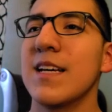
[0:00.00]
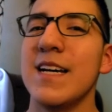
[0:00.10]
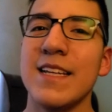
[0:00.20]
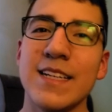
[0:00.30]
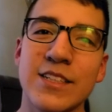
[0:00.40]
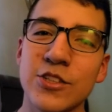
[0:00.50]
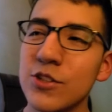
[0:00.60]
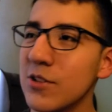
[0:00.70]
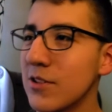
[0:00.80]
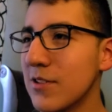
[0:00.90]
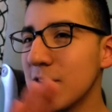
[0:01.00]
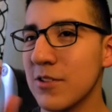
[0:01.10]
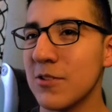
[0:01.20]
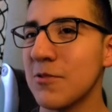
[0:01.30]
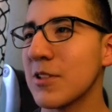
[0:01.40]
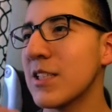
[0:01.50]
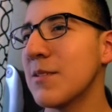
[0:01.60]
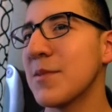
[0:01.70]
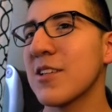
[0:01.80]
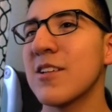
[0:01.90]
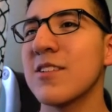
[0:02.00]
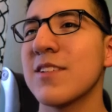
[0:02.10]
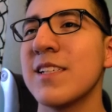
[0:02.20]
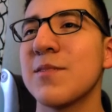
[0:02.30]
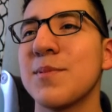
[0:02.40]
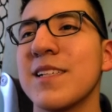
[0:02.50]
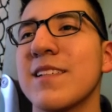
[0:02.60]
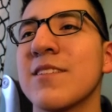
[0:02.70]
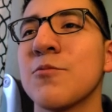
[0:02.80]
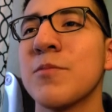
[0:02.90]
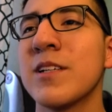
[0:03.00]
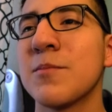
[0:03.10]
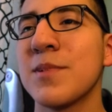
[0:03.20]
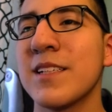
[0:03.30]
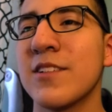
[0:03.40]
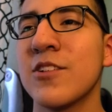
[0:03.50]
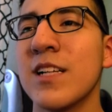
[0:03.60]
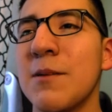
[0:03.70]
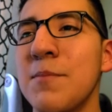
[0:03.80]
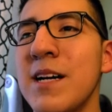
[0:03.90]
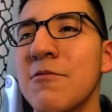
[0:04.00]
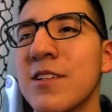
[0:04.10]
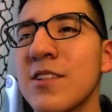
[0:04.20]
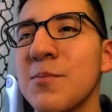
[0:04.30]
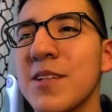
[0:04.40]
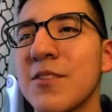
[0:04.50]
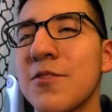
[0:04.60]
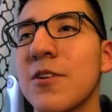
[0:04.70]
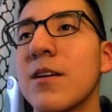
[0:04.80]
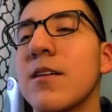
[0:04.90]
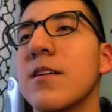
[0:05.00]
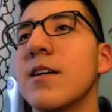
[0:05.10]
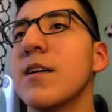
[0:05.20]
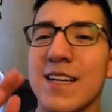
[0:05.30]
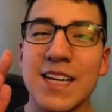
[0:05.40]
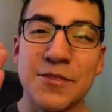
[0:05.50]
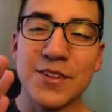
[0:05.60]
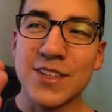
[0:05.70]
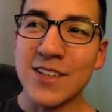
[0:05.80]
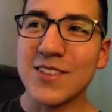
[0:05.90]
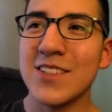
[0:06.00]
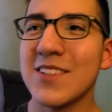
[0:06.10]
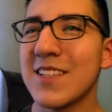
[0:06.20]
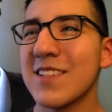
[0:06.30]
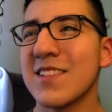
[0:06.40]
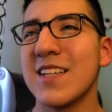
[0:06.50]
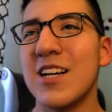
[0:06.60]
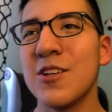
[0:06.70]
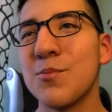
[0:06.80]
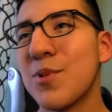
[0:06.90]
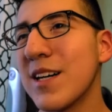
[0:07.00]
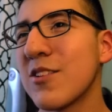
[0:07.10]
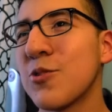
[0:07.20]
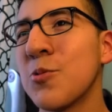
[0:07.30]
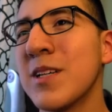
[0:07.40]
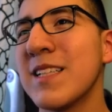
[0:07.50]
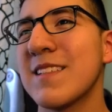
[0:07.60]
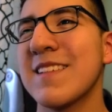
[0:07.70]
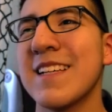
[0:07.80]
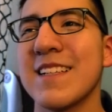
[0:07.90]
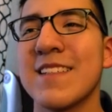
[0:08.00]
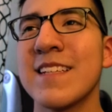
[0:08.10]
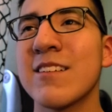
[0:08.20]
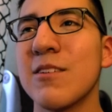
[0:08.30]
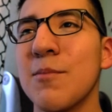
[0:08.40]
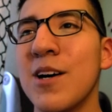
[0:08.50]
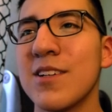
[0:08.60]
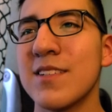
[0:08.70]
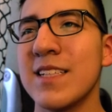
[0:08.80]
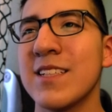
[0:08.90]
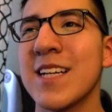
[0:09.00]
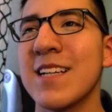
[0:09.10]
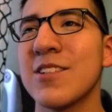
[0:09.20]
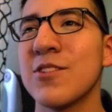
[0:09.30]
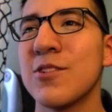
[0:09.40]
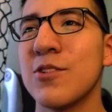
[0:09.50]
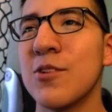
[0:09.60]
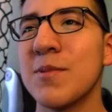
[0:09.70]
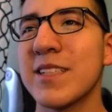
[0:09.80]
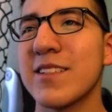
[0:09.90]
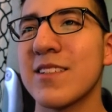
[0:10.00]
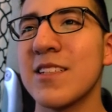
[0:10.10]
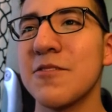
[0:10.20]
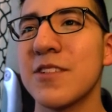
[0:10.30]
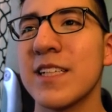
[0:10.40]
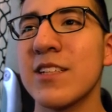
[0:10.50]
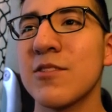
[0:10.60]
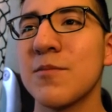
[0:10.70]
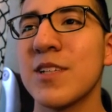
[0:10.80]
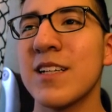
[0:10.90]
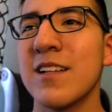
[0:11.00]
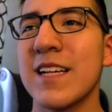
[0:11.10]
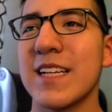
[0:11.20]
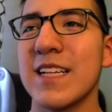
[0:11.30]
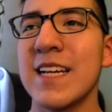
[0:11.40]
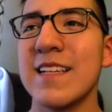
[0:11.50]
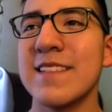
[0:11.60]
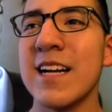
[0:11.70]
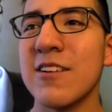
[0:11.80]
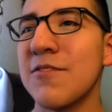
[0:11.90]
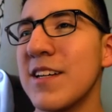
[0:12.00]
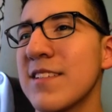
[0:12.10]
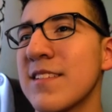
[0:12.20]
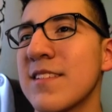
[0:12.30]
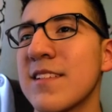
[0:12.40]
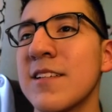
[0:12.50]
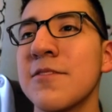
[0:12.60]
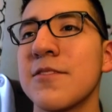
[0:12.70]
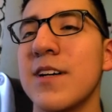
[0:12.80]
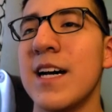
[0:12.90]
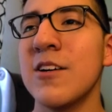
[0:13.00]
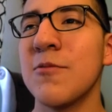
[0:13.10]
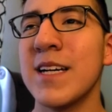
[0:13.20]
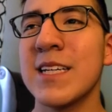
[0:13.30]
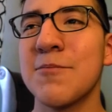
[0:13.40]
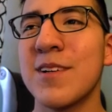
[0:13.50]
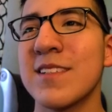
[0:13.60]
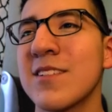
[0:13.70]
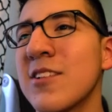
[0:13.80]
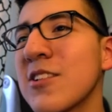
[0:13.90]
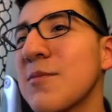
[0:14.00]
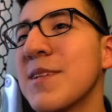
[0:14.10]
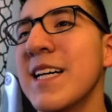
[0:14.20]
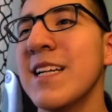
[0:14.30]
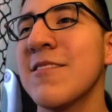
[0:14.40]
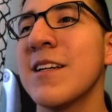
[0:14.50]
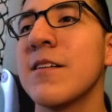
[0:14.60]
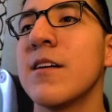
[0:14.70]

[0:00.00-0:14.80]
and then you'll come across this place, this weird place. You're like, man, what is this place for? If you don't know, there's the unbred twins. It's like a secret boss, and you gotta do a whole bunch of stuff to get to them. You gotta like get sacrifices and stuff. I don't know why I keep pressing circle, but anyway,